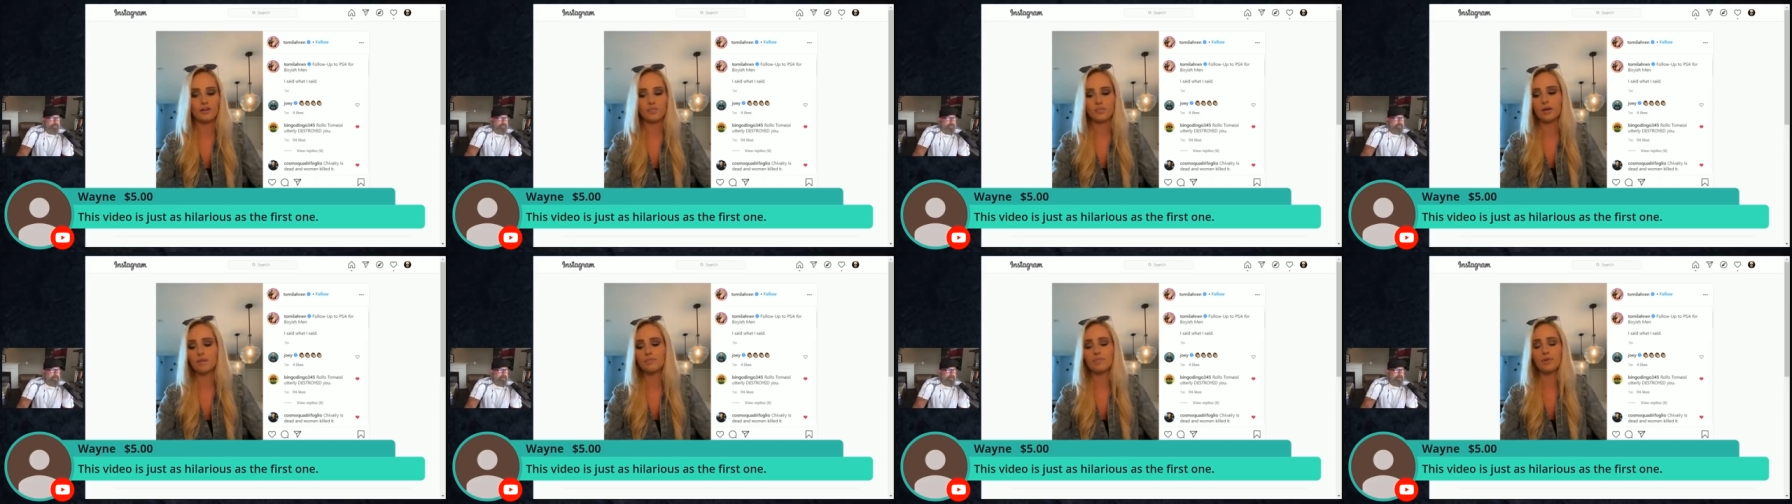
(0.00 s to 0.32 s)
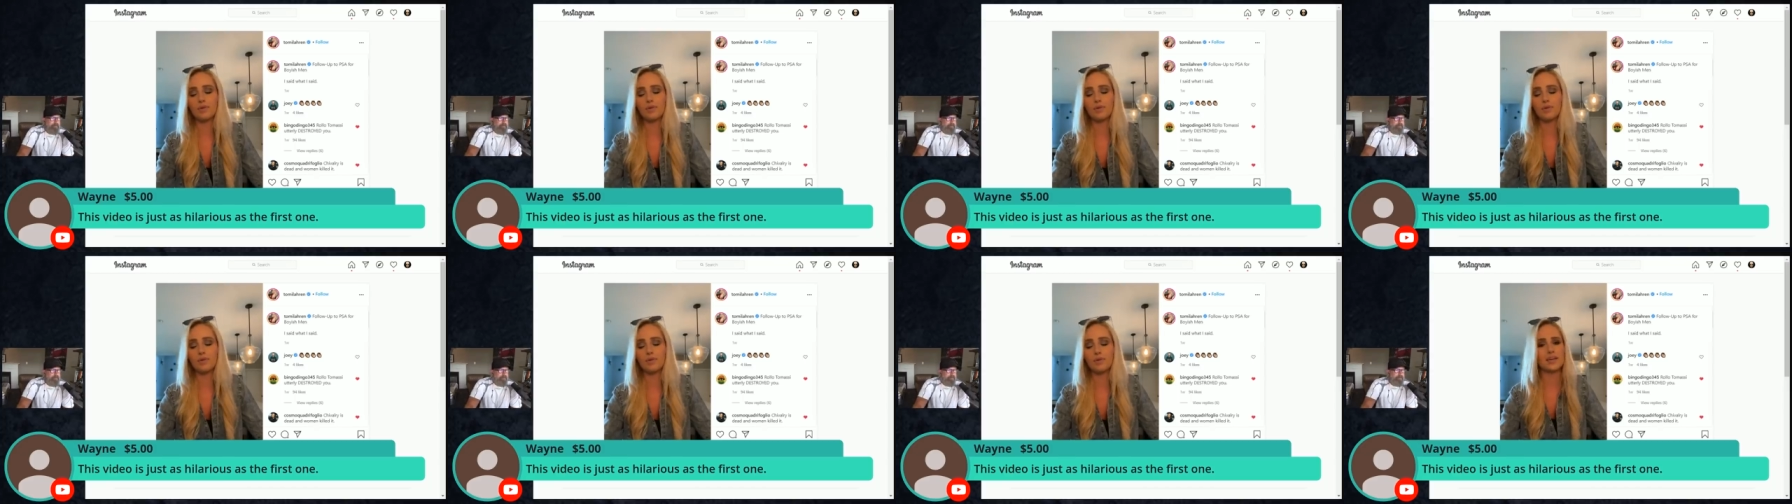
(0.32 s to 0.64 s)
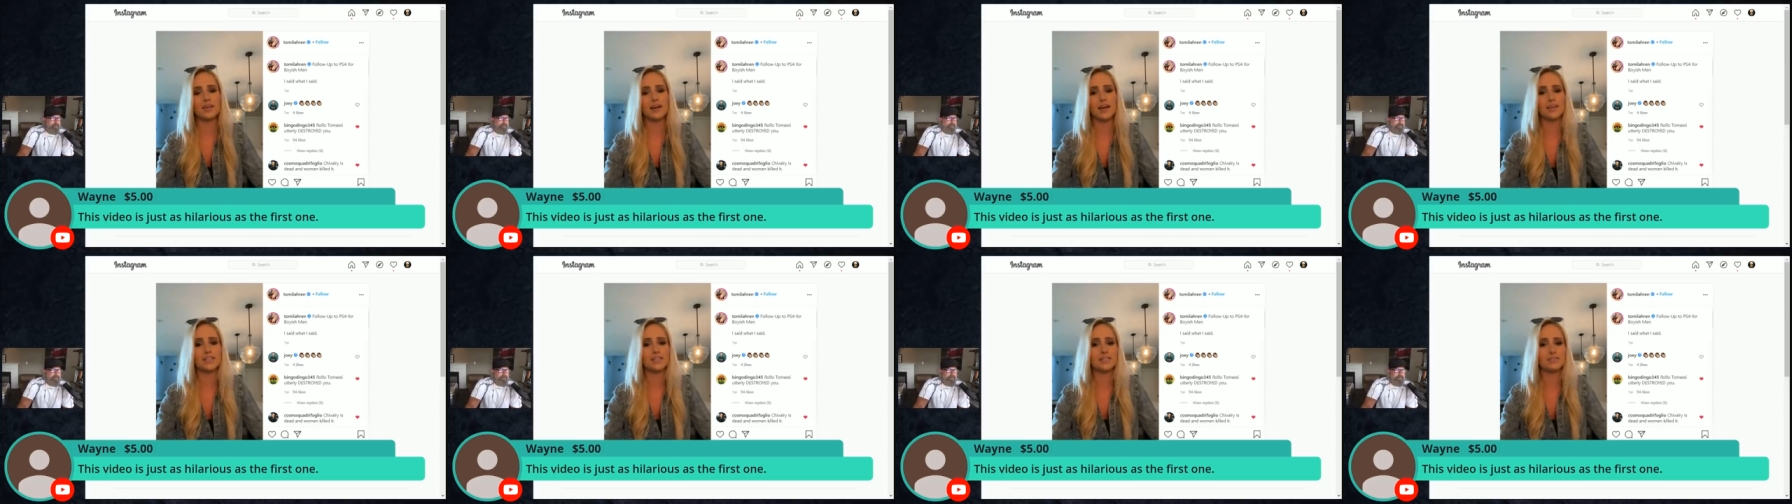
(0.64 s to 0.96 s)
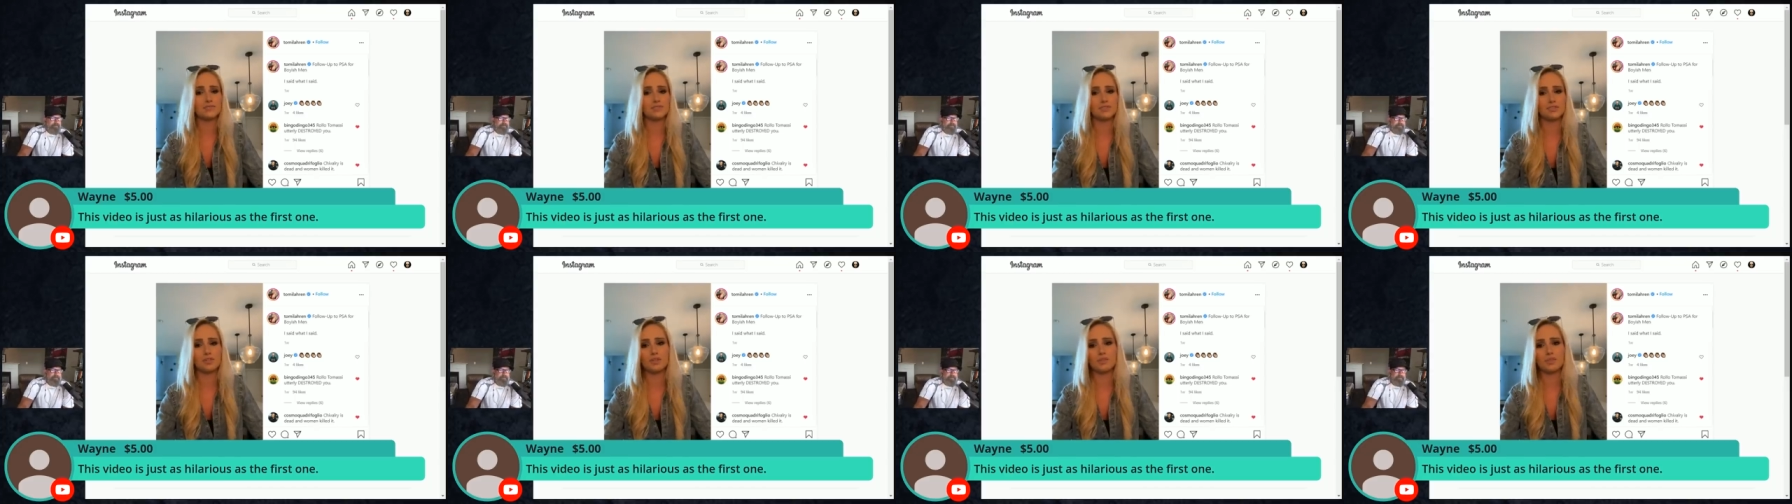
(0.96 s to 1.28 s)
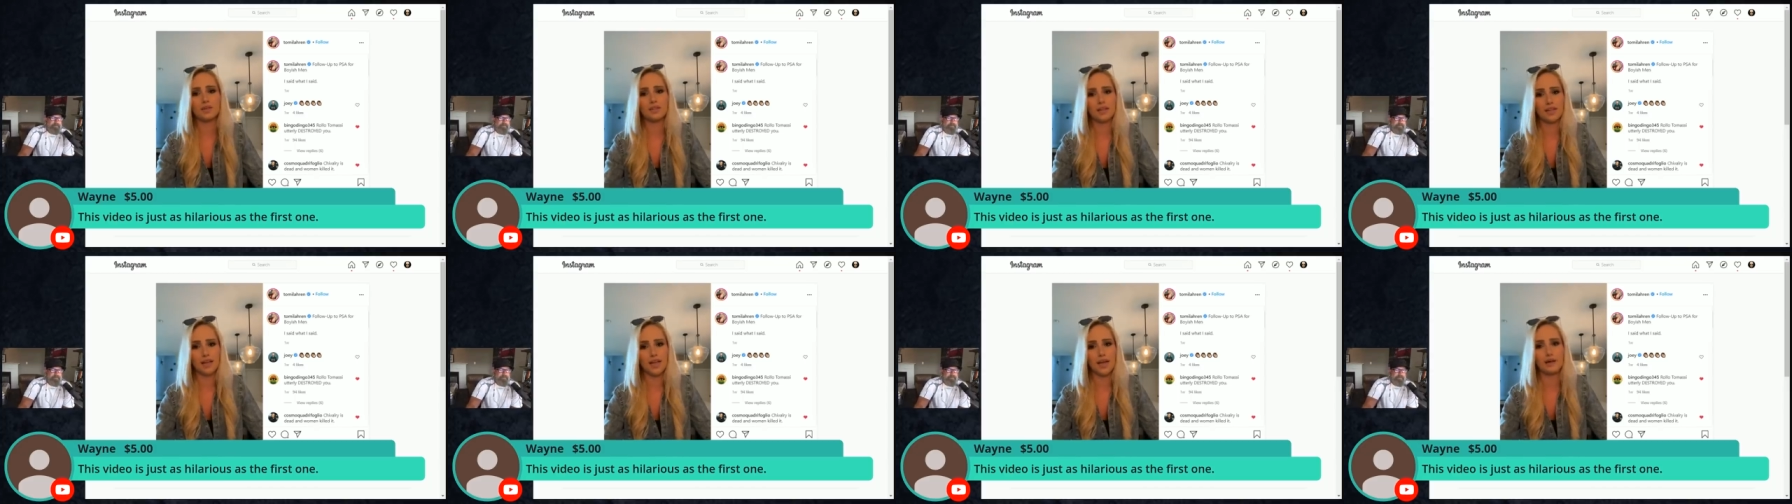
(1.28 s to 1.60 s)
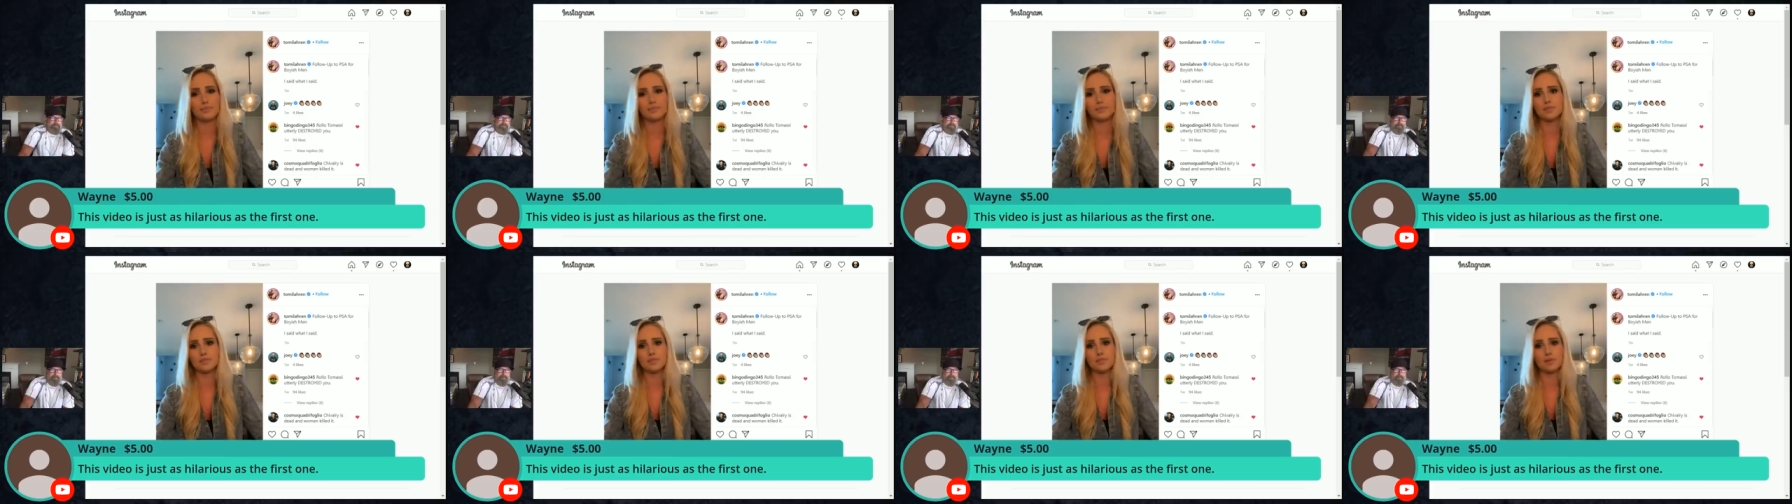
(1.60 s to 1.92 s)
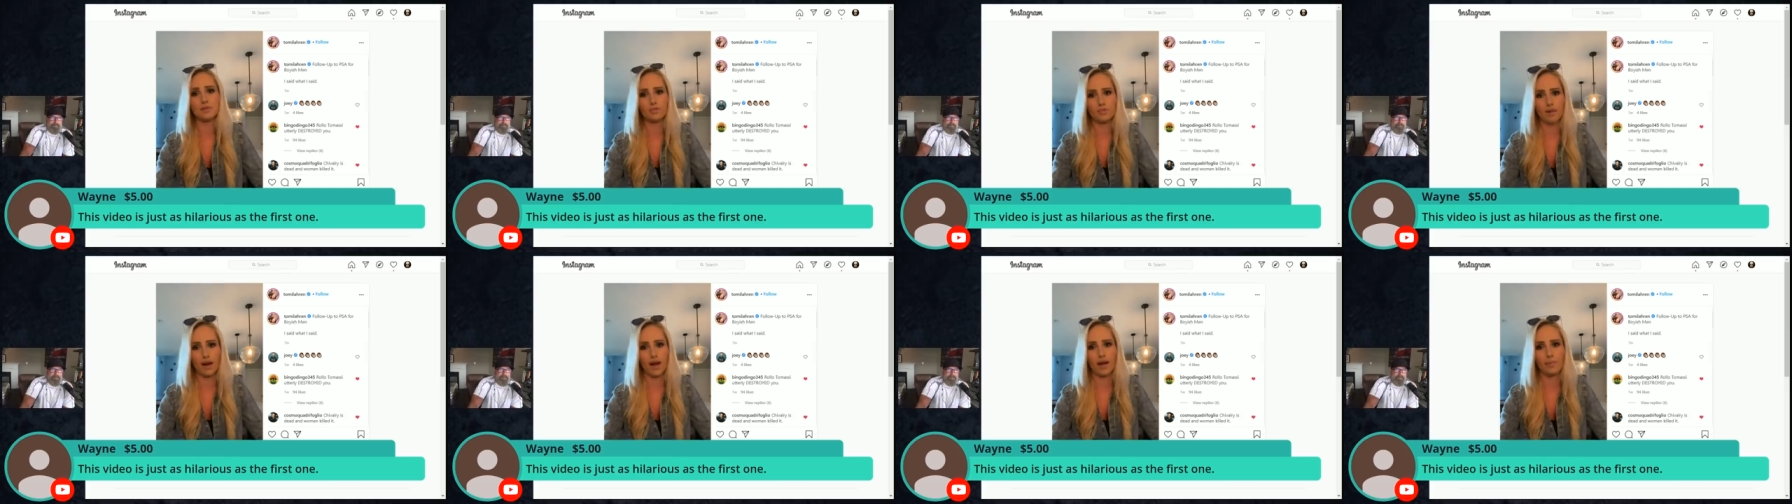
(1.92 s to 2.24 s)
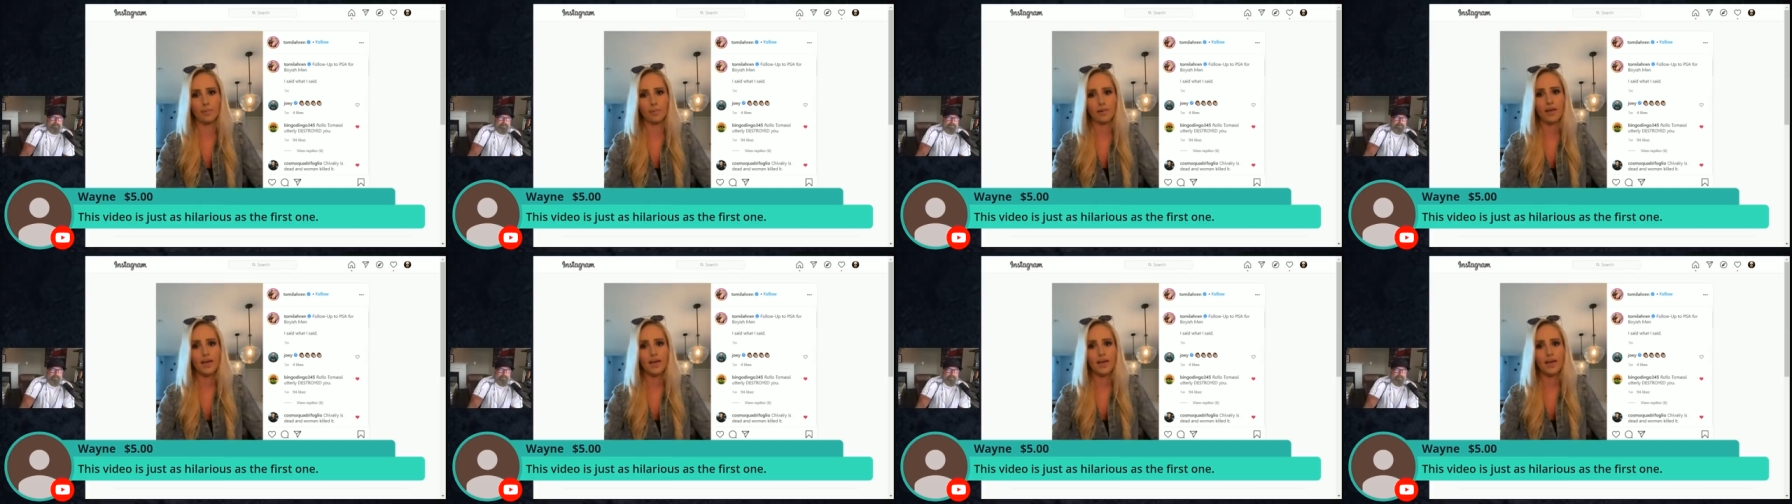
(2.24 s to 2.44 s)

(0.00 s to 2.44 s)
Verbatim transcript: But most of the guys have treated me like absolute crap.